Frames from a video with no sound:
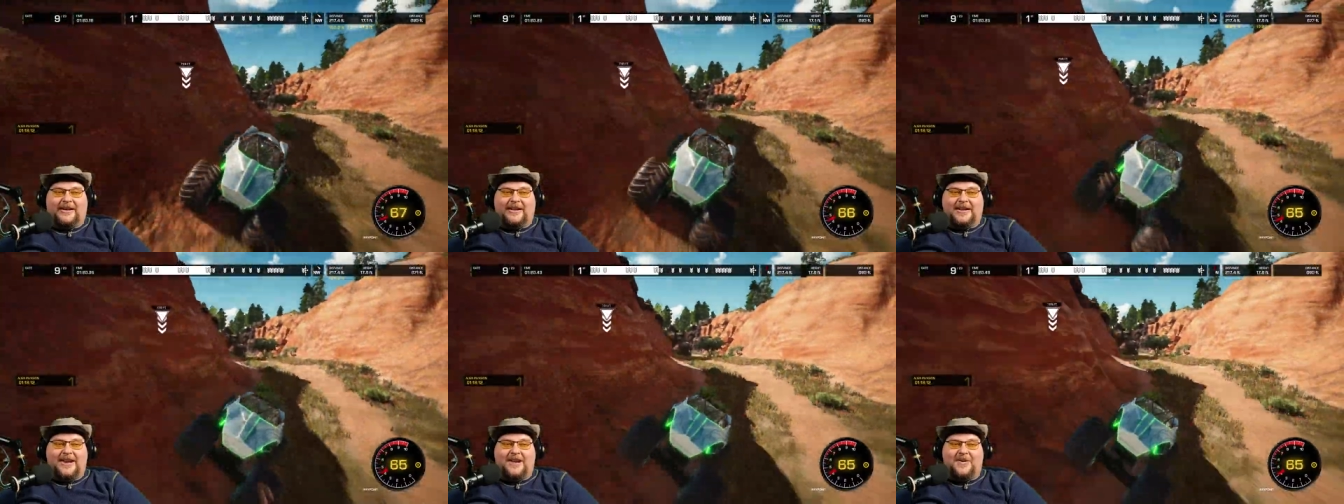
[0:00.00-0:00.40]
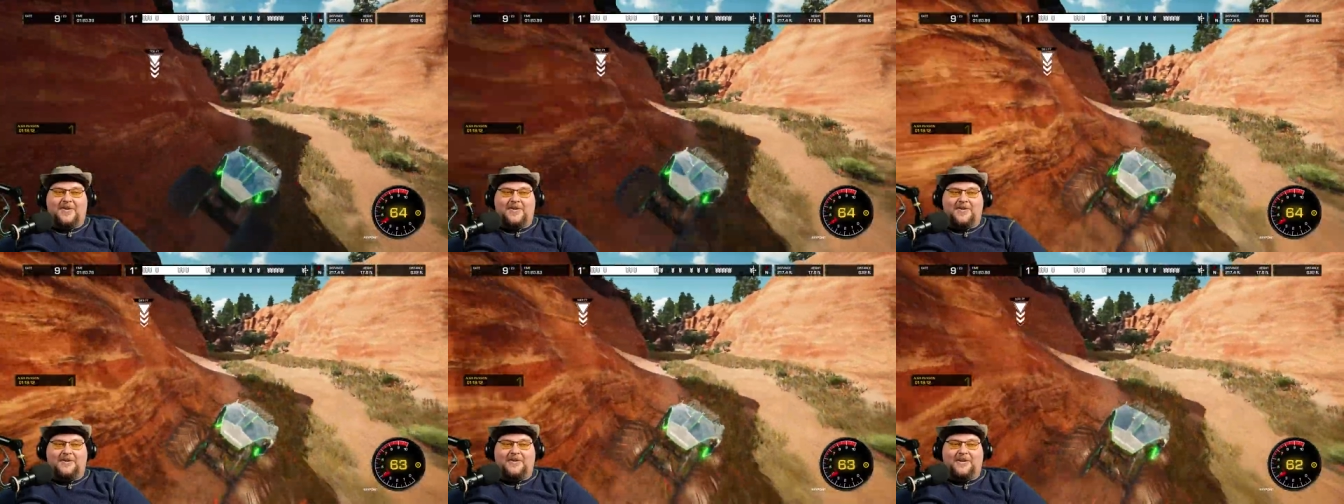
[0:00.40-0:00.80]

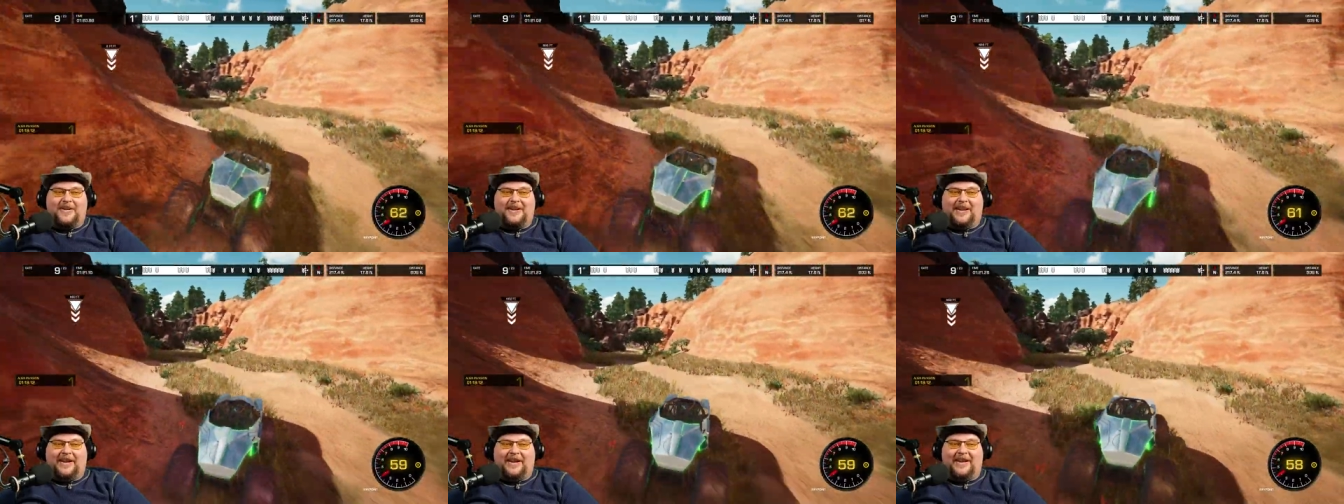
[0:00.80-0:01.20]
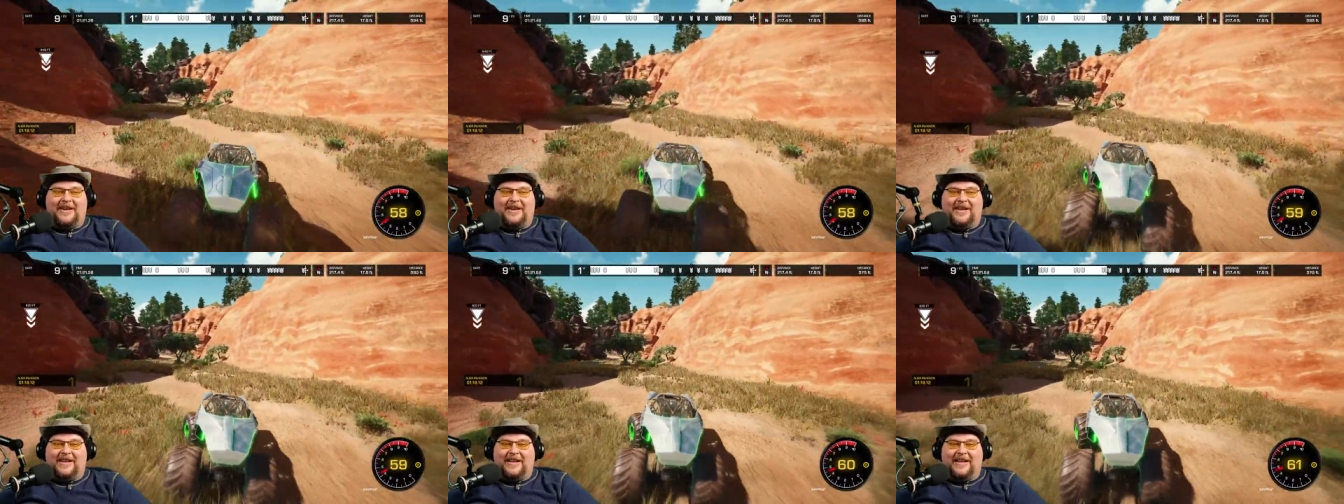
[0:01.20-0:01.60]
No.
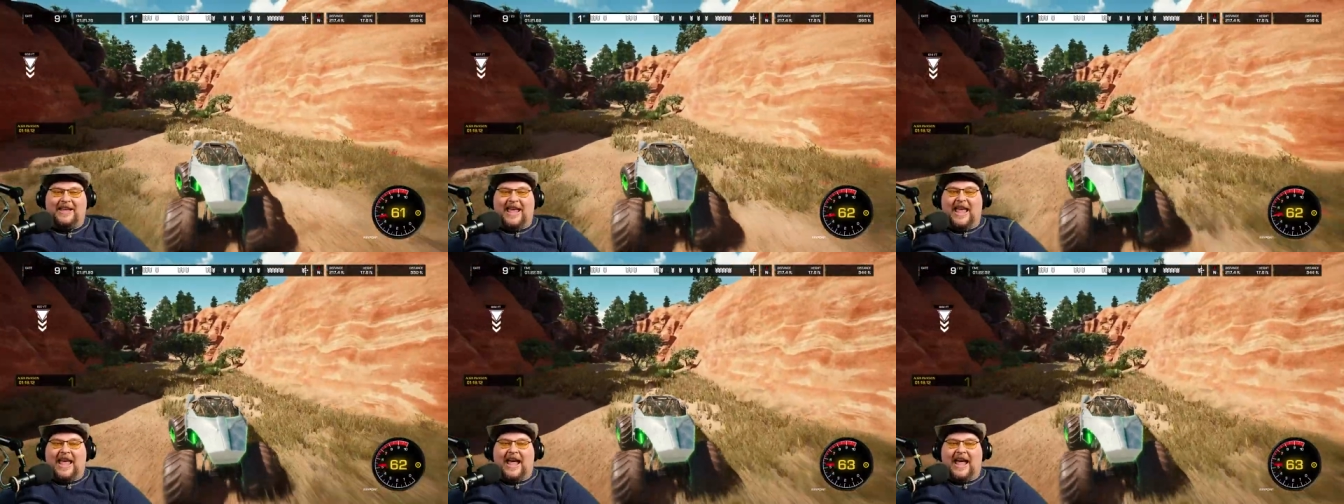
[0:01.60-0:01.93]
Ah.